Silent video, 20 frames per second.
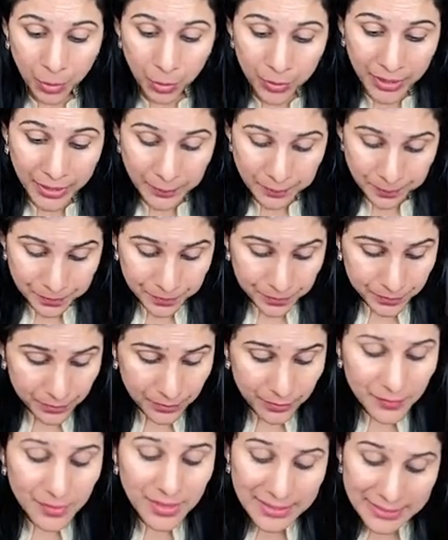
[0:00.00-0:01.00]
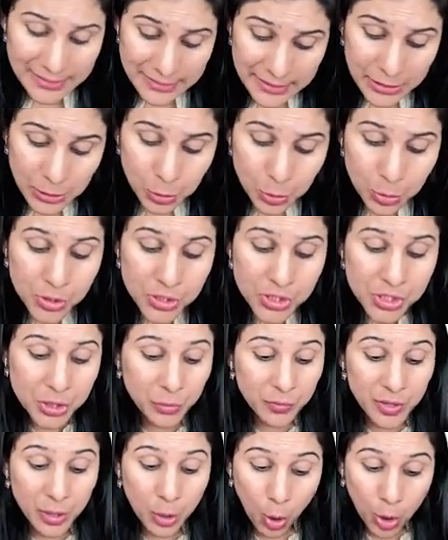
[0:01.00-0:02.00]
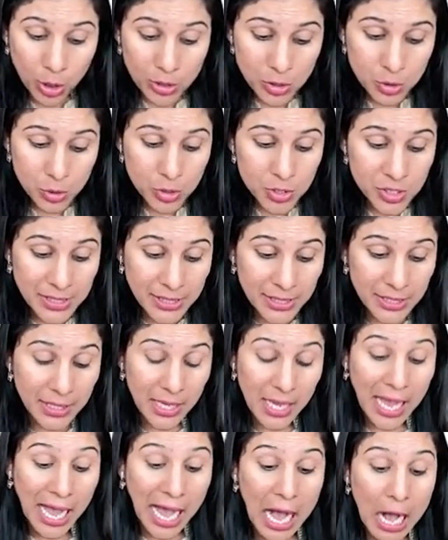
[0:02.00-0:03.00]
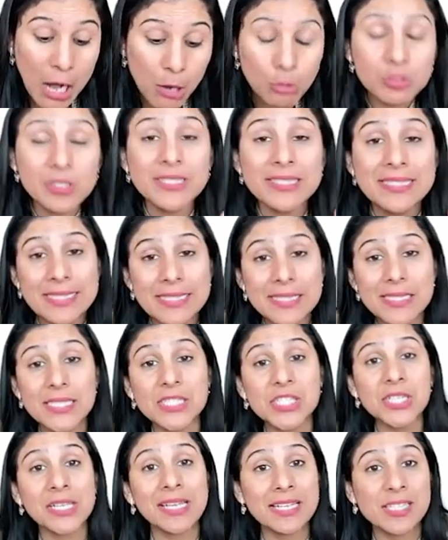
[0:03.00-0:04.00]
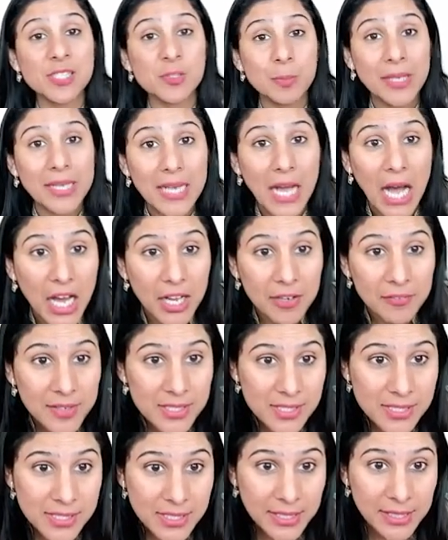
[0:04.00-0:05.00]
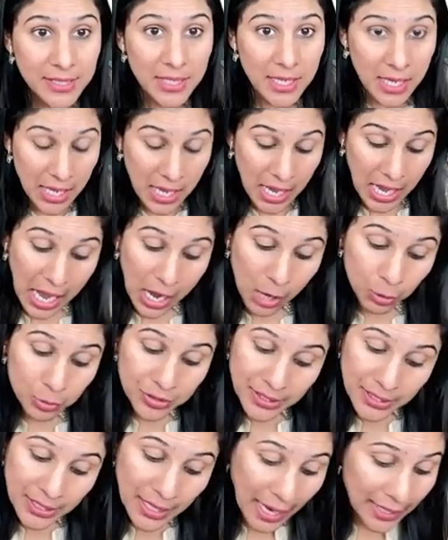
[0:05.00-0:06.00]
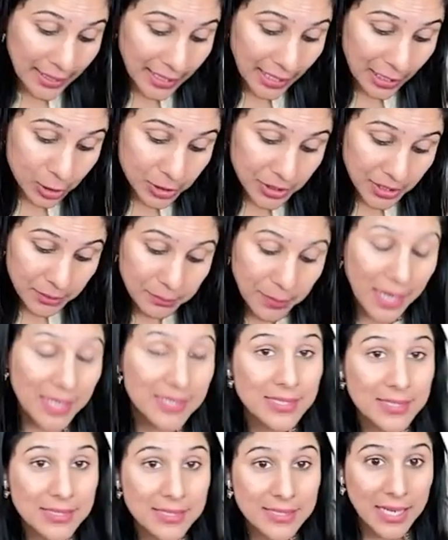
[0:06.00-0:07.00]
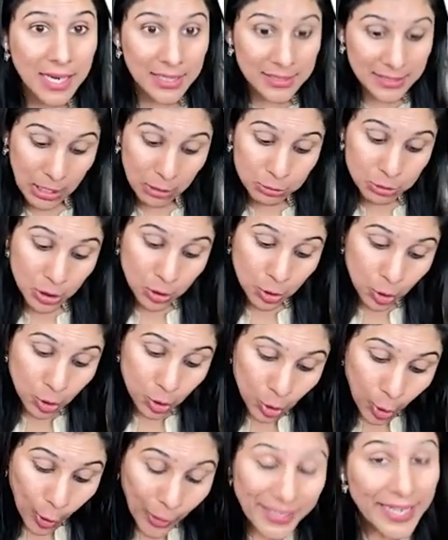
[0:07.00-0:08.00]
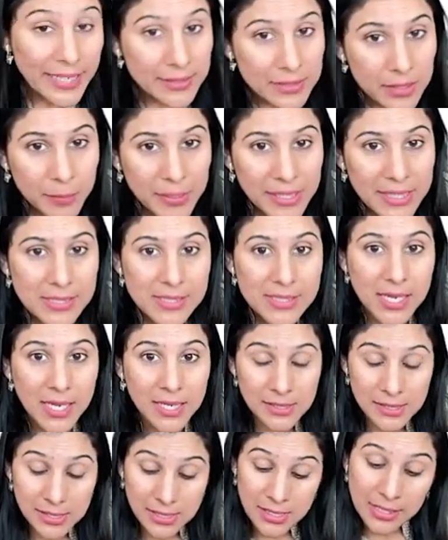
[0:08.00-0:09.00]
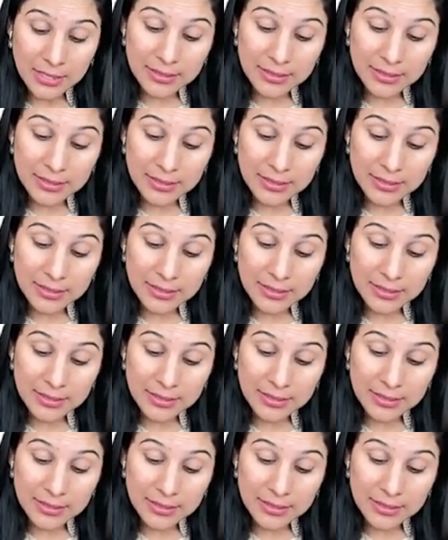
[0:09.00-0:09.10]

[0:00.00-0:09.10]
Okay. In the notes, you will also see how the CCG is being harvested, how the ankylotic mass is cut, how the coronoidectomy is done.